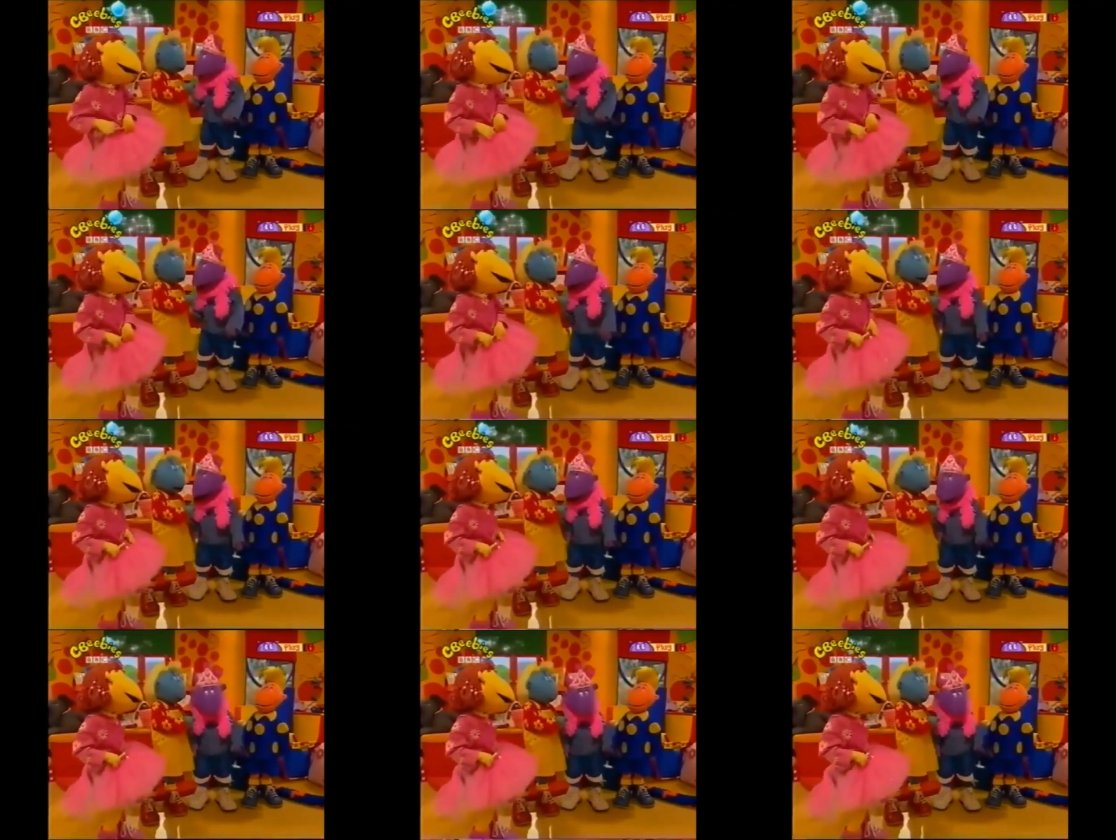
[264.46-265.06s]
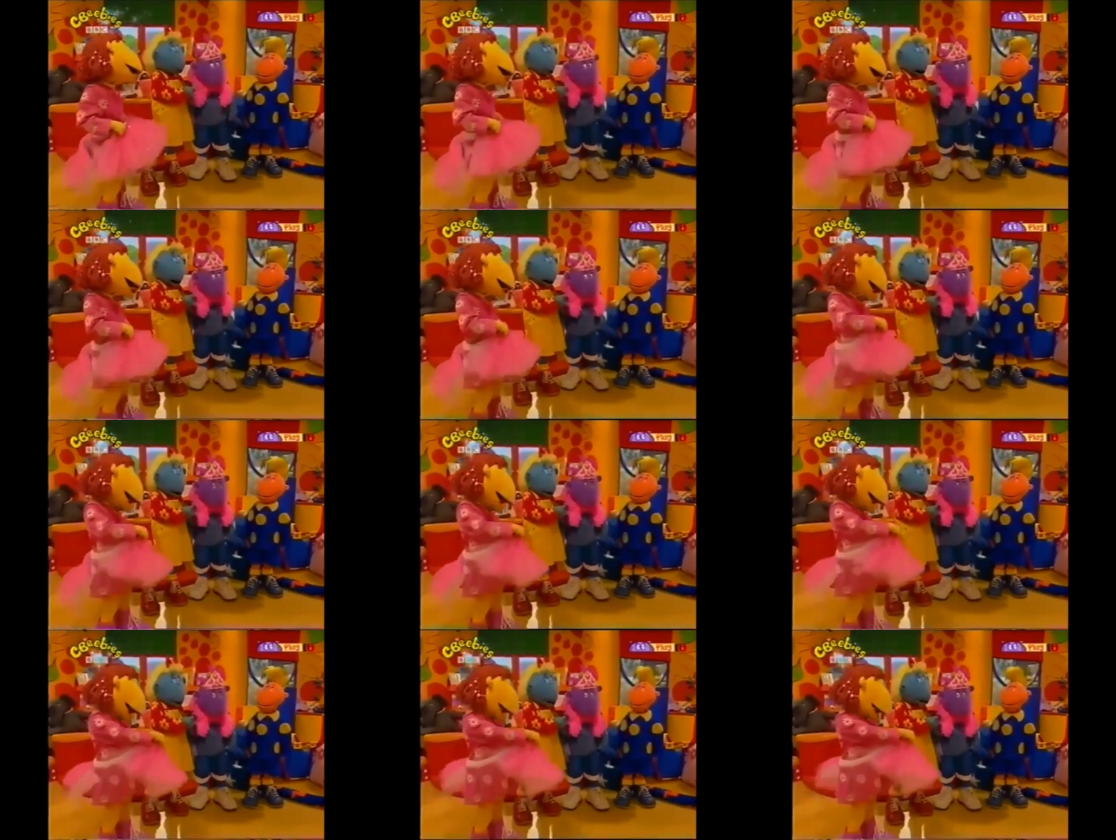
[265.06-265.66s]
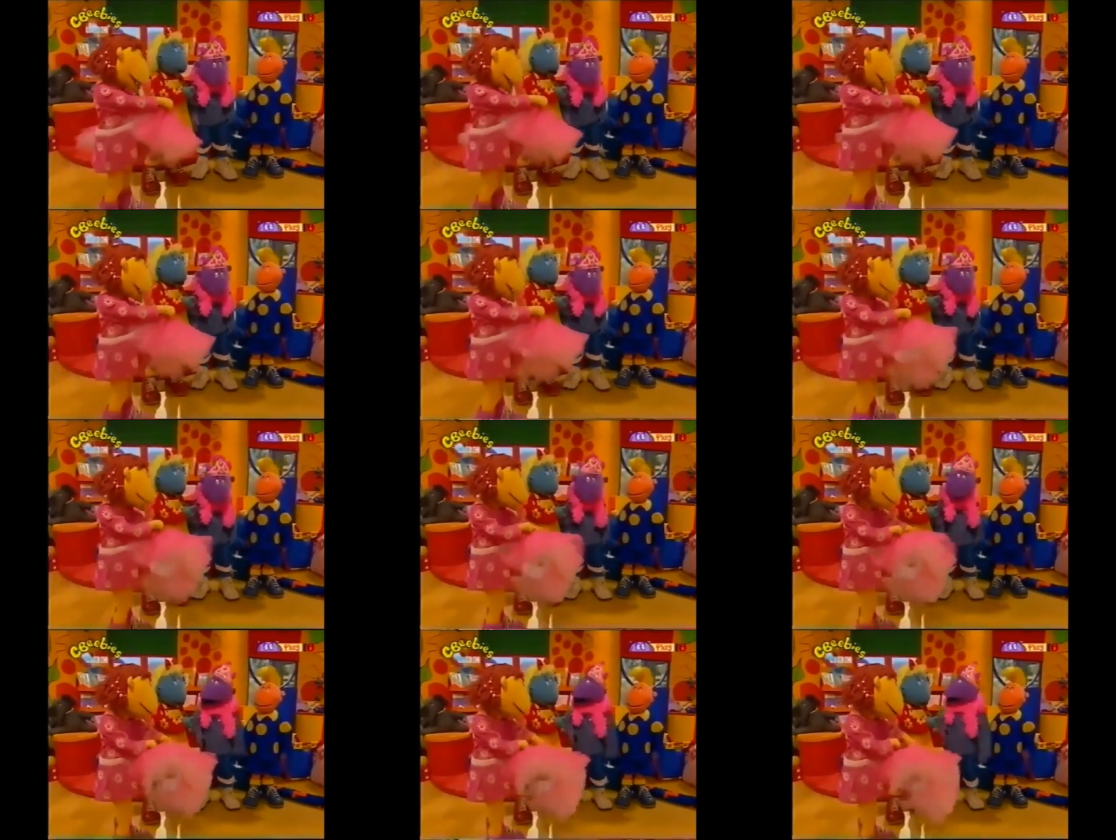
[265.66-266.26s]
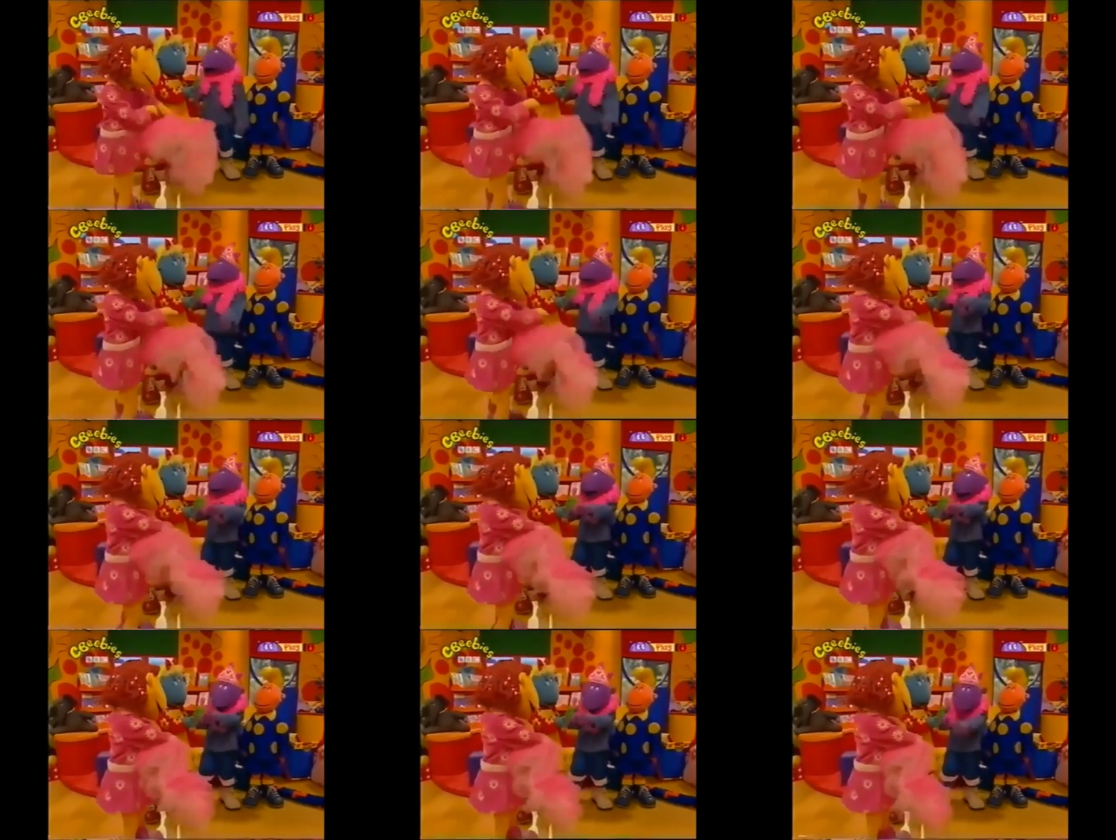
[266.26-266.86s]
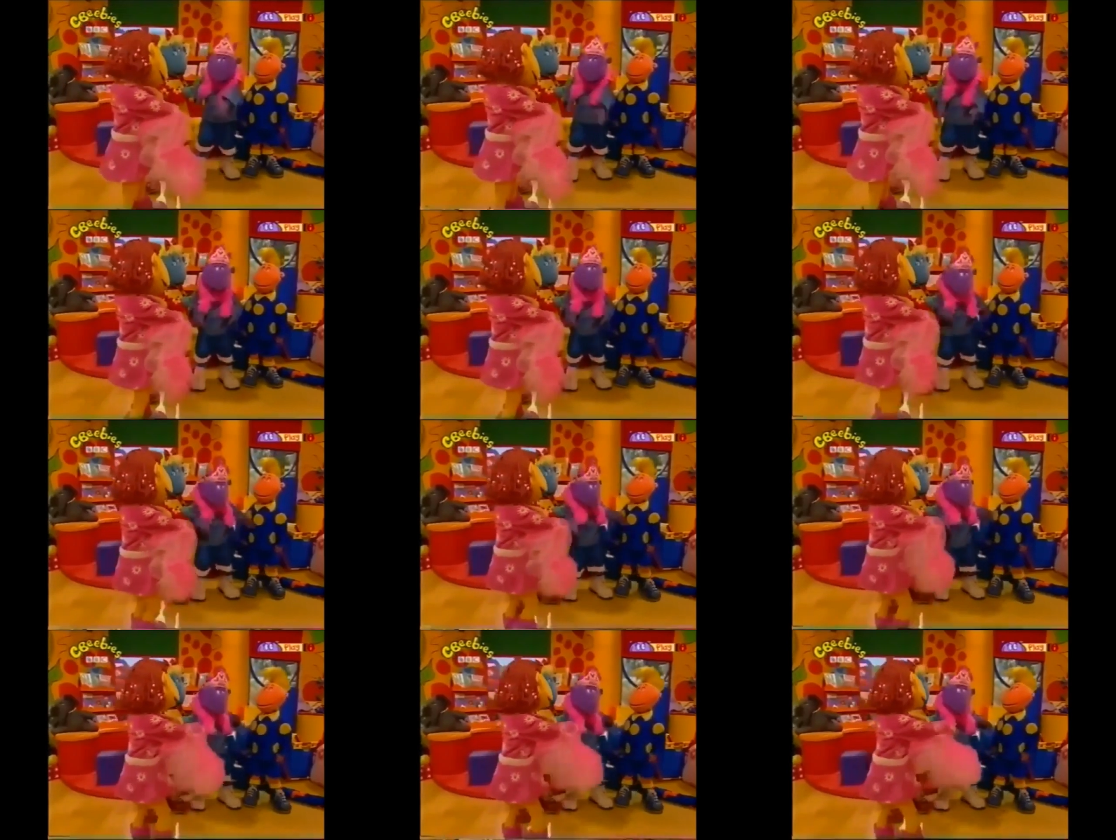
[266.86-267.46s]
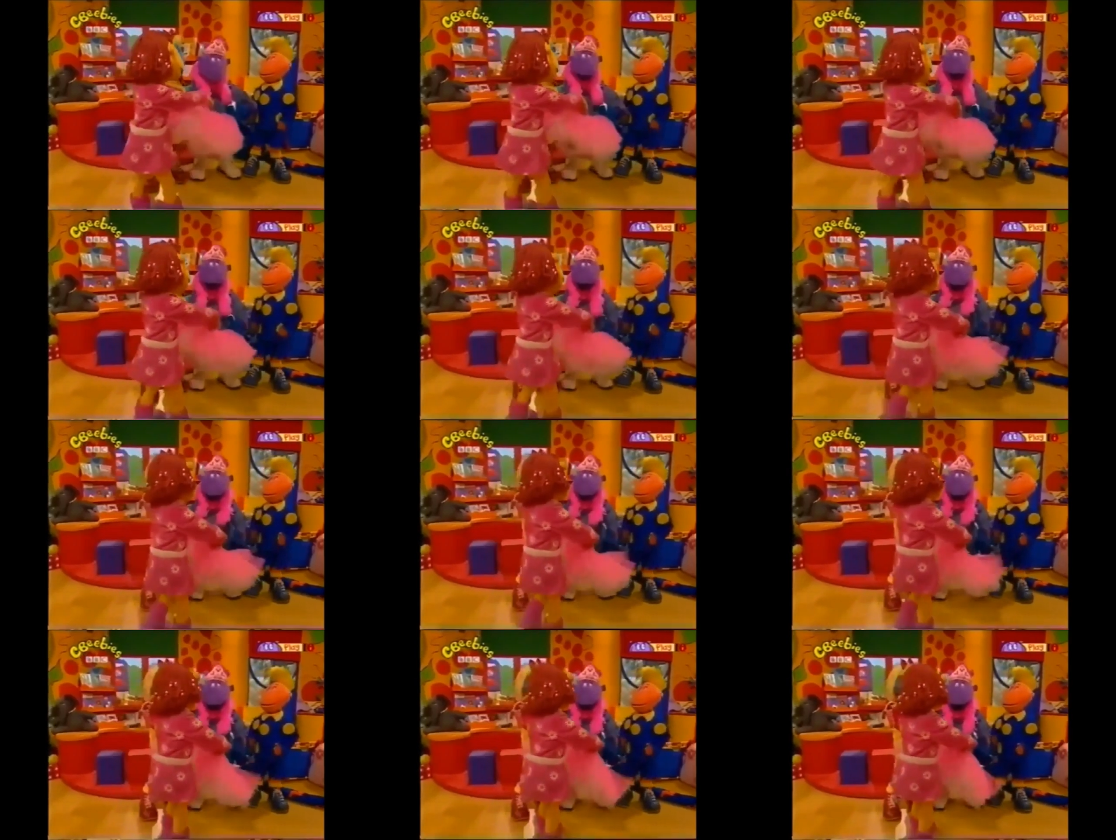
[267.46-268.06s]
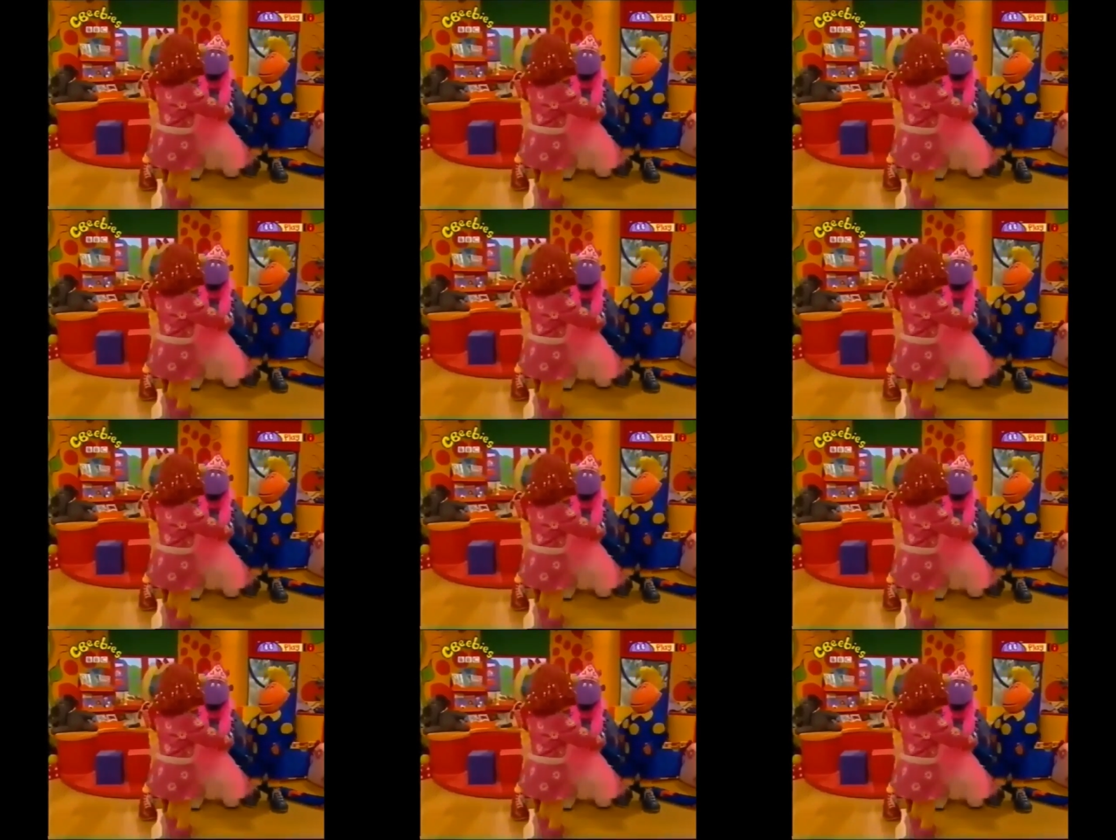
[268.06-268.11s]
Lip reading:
(no speaker visible)